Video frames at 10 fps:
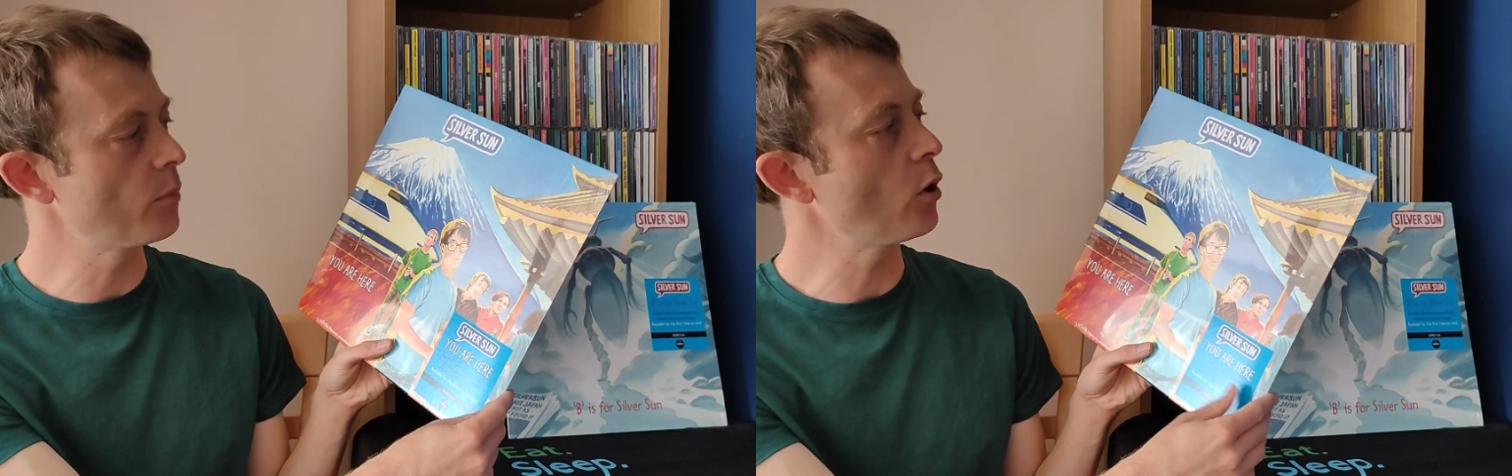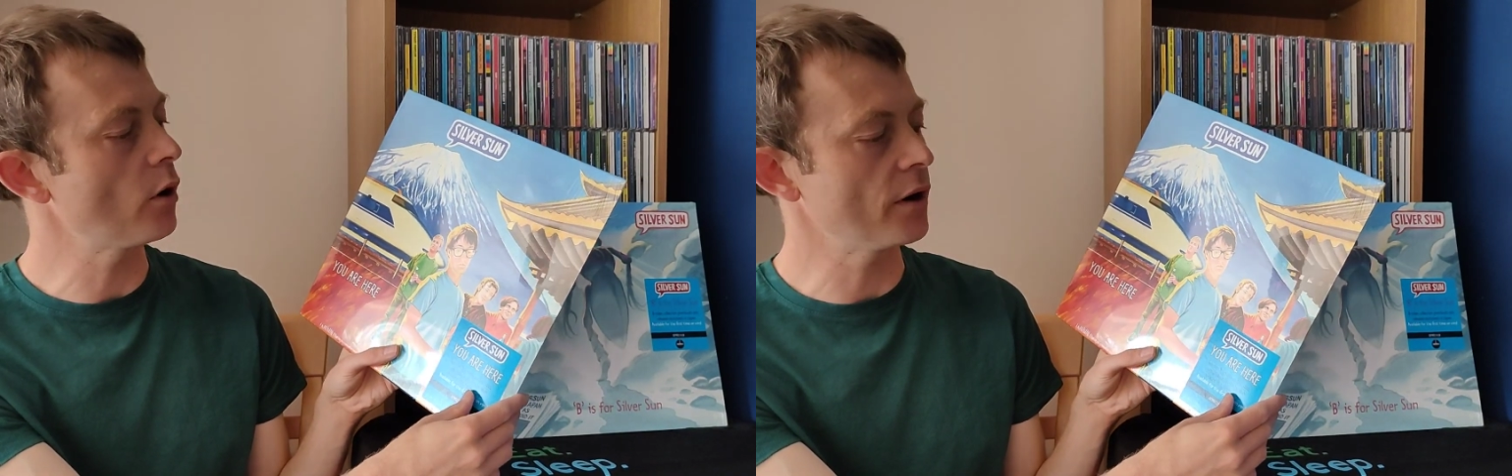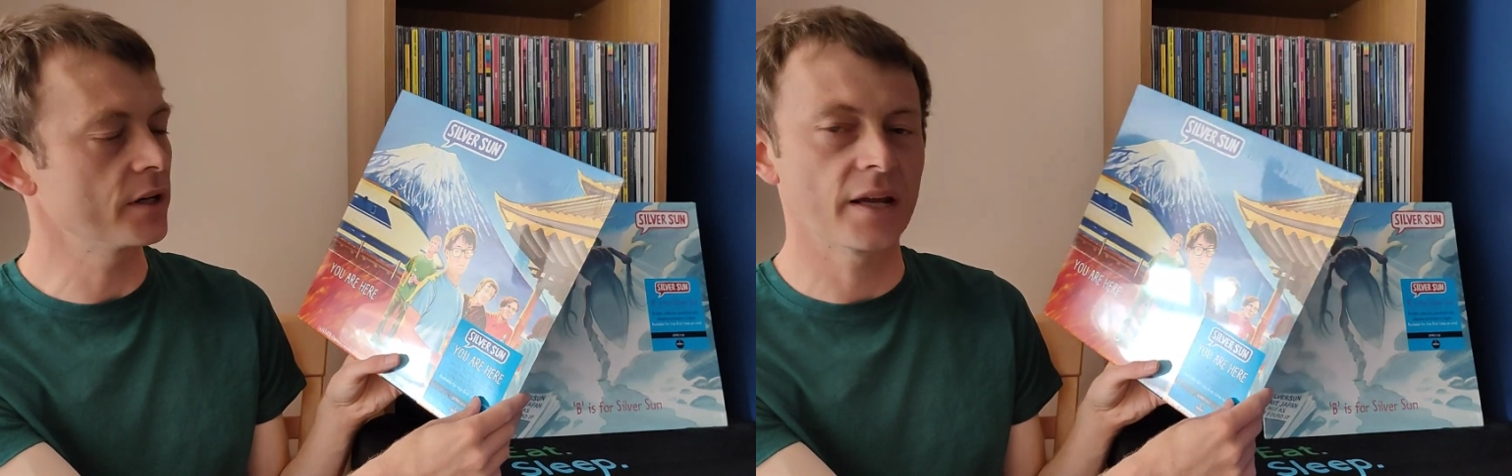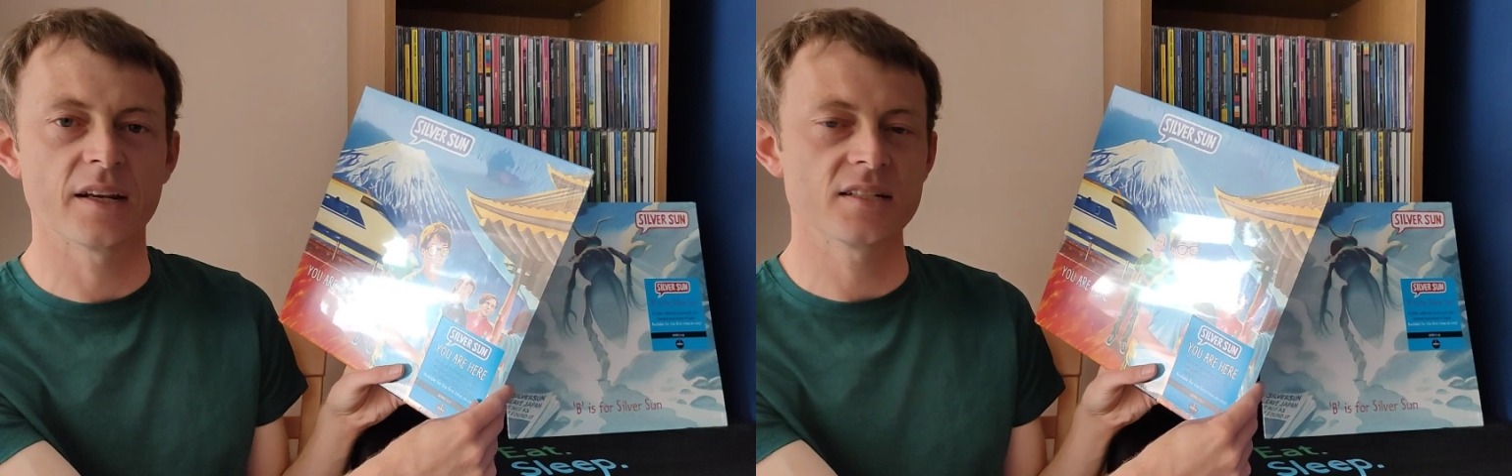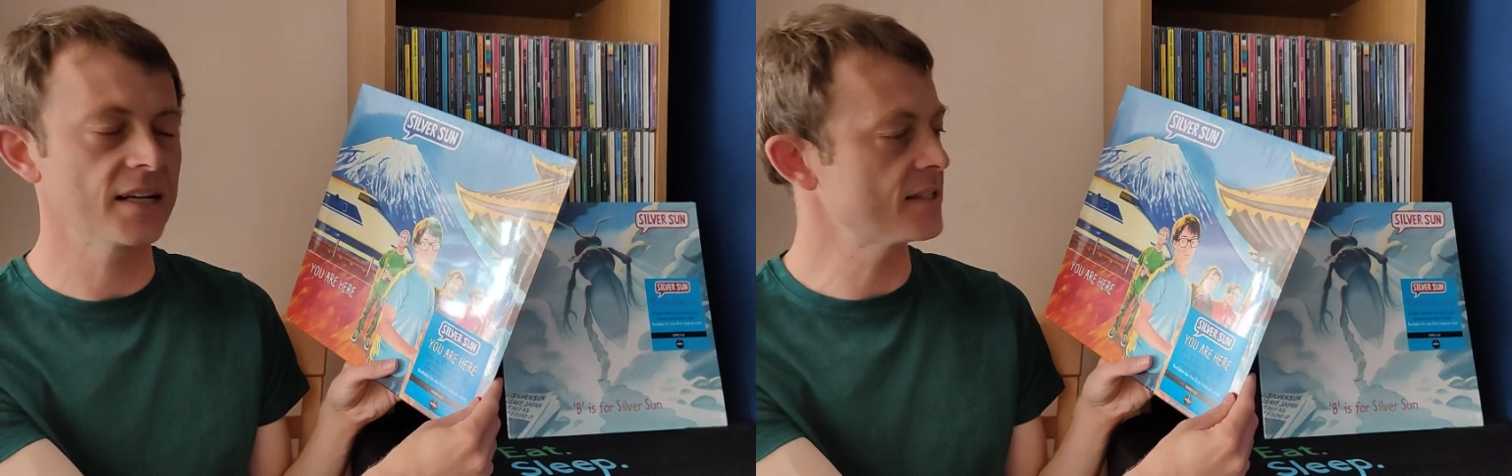put and
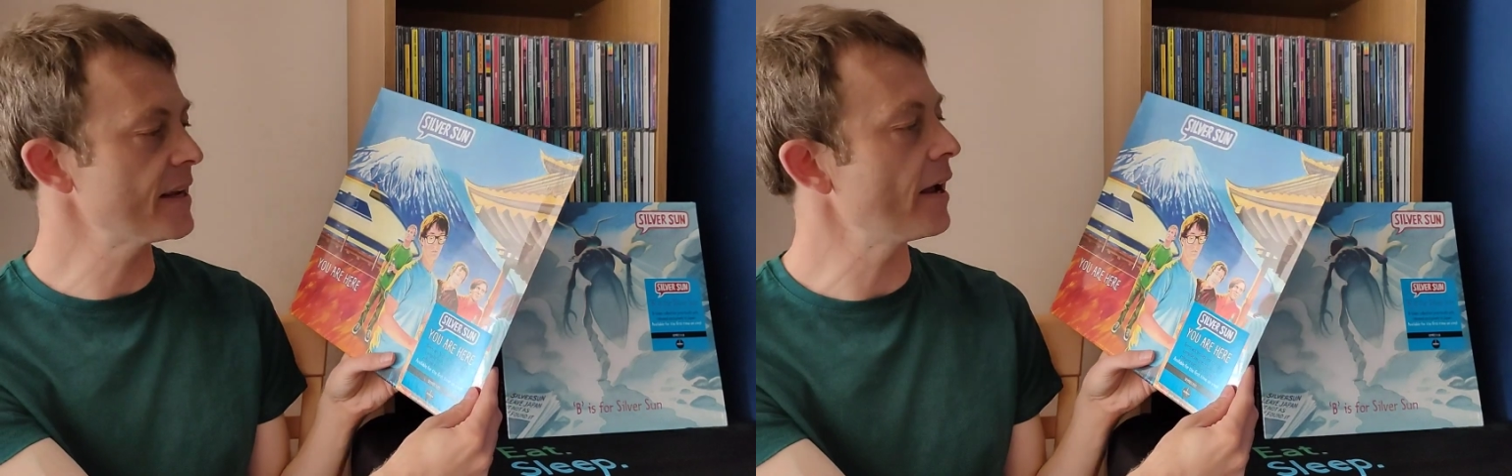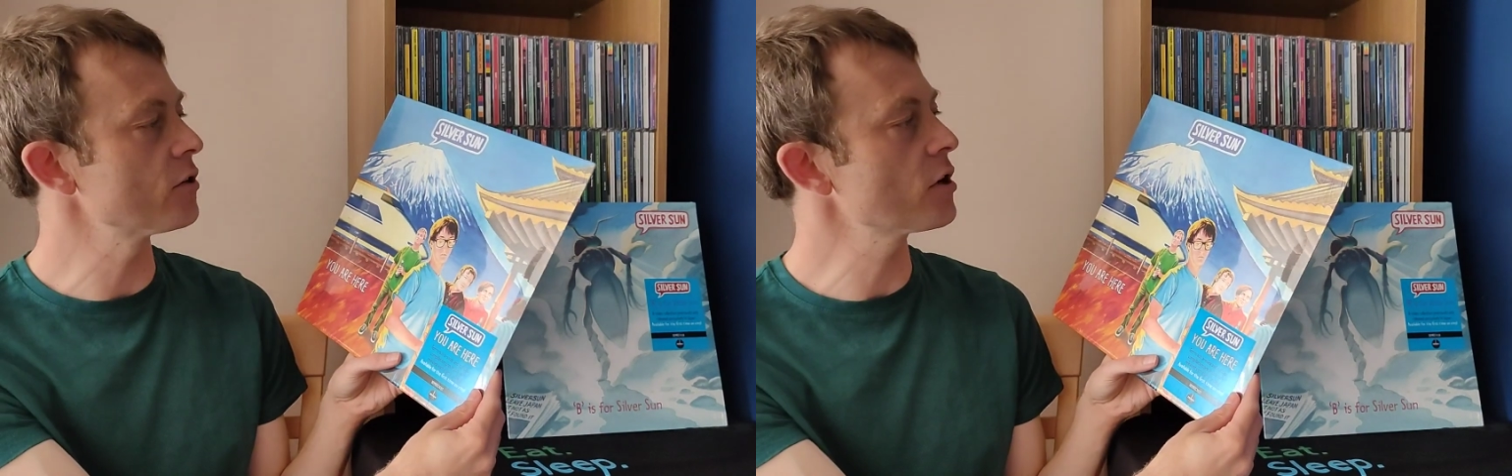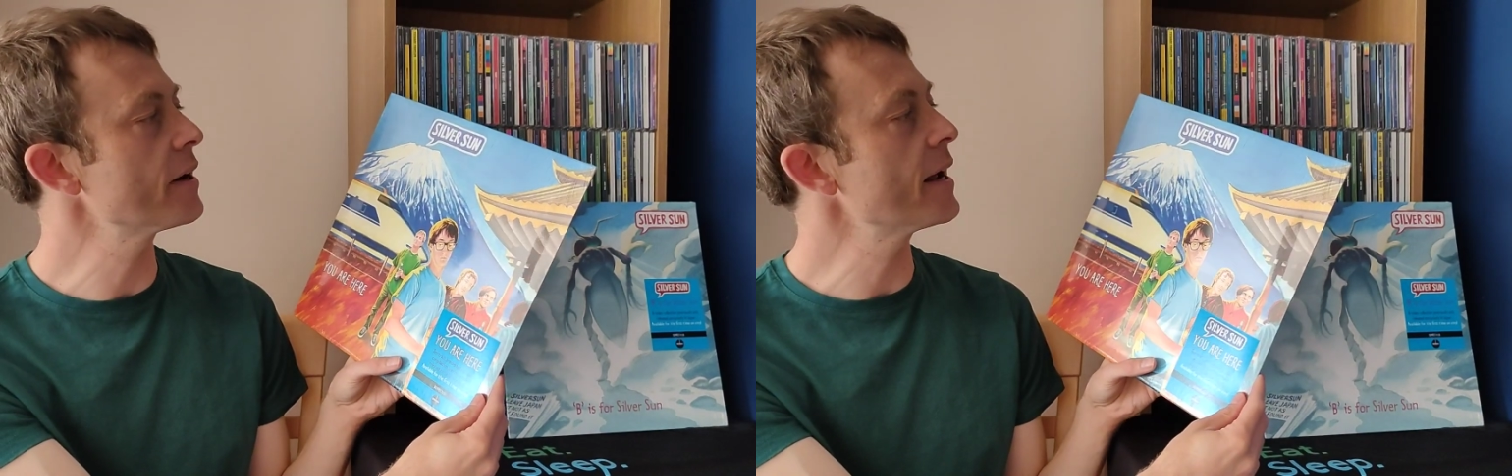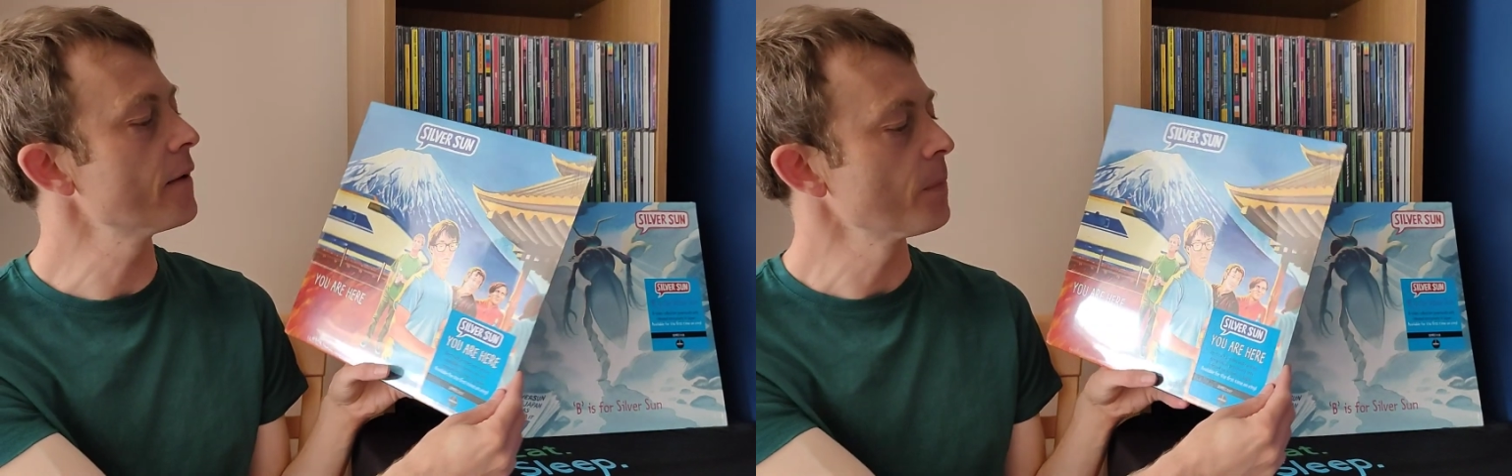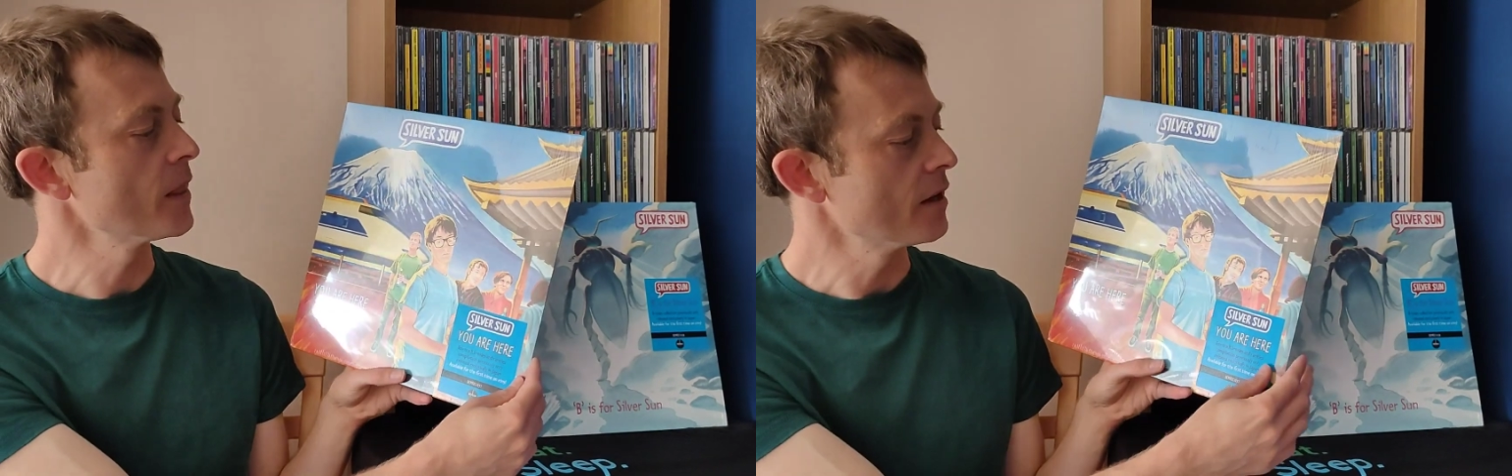any details on it.